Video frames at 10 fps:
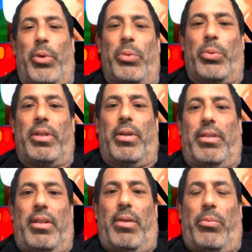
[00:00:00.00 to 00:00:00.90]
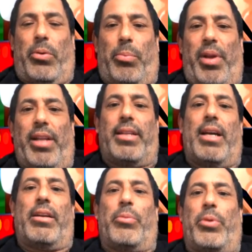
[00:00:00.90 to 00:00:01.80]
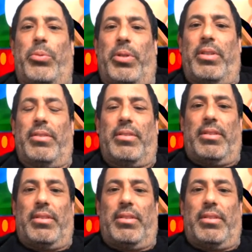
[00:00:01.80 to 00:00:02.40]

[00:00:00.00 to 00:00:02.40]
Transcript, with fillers: In Wynwood, that we were painting out in Wynwood.